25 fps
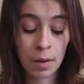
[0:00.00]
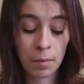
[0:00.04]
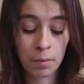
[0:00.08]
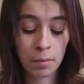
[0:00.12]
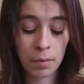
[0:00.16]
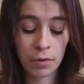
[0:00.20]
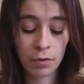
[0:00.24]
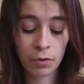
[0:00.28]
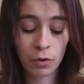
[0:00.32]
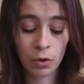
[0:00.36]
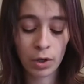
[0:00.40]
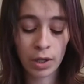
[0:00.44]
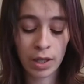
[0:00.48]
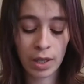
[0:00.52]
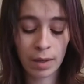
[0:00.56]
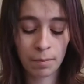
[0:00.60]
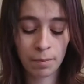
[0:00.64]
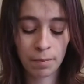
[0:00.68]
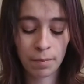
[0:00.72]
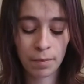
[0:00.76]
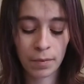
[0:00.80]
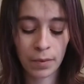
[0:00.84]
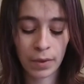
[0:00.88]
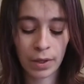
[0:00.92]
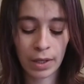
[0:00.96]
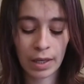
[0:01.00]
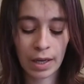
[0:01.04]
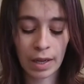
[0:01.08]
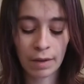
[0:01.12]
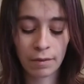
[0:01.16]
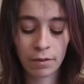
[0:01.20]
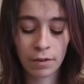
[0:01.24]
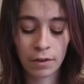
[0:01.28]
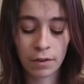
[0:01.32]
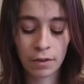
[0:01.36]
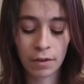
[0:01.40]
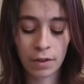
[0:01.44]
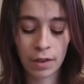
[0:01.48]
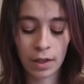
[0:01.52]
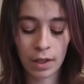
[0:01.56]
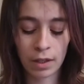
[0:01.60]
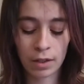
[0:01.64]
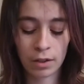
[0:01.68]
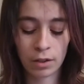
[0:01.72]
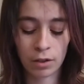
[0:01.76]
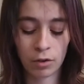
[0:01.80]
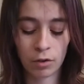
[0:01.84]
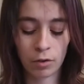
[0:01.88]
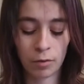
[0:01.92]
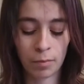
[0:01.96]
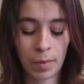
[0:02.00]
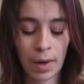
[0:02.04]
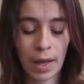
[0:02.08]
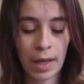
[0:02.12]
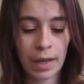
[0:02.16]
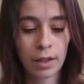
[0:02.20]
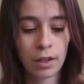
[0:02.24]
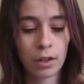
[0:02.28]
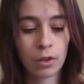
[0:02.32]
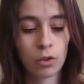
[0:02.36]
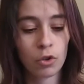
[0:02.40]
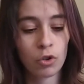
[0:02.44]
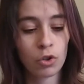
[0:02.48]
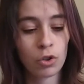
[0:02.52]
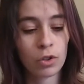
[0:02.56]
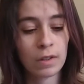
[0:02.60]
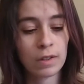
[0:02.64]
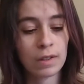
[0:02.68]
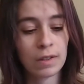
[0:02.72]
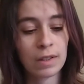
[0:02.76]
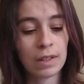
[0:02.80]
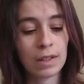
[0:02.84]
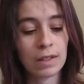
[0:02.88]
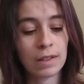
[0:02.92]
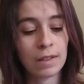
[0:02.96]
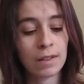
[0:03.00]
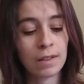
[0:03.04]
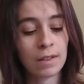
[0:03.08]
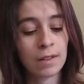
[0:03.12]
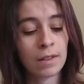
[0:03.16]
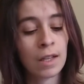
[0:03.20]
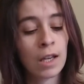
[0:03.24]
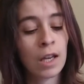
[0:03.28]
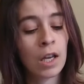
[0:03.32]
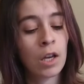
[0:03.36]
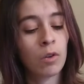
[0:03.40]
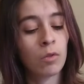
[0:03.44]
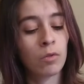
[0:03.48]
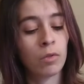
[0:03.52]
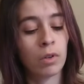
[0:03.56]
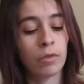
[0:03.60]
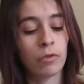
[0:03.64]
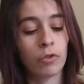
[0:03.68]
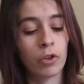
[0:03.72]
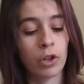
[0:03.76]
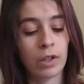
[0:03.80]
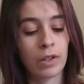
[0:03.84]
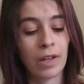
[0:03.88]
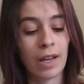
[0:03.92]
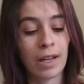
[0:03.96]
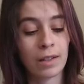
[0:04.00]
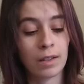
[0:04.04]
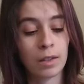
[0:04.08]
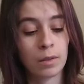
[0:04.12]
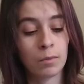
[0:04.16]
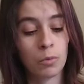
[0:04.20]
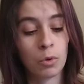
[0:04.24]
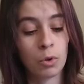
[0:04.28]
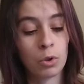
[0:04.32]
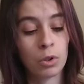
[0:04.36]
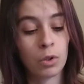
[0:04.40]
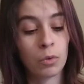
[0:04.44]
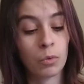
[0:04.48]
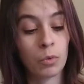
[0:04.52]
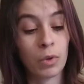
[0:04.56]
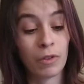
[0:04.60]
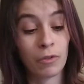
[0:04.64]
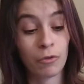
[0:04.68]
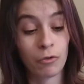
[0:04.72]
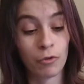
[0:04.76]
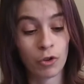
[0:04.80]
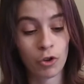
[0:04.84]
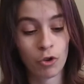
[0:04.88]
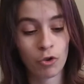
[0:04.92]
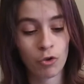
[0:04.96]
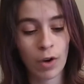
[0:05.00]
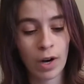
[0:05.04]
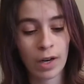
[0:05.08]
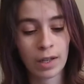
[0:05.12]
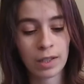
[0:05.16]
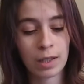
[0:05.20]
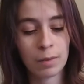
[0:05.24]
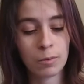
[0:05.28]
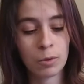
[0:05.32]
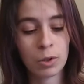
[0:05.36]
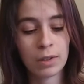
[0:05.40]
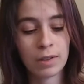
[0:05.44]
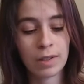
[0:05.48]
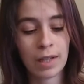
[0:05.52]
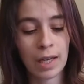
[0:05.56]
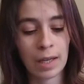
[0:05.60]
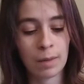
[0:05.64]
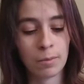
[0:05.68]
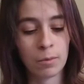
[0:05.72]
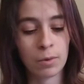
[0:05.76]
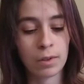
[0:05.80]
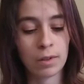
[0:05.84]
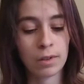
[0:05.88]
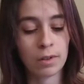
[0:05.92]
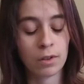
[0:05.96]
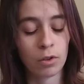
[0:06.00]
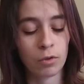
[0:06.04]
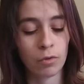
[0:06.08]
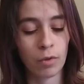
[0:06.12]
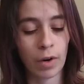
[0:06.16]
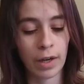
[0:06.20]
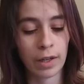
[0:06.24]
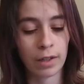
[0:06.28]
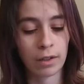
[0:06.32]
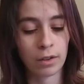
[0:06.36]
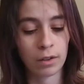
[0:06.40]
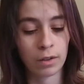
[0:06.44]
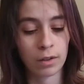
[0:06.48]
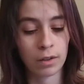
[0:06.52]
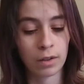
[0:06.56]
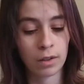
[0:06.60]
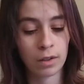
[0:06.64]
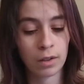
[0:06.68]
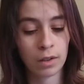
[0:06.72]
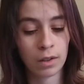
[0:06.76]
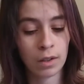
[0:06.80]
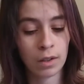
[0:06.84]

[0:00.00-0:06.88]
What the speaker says: Before him, an amphitheatre of black cushioned seats with retractable tables to write on.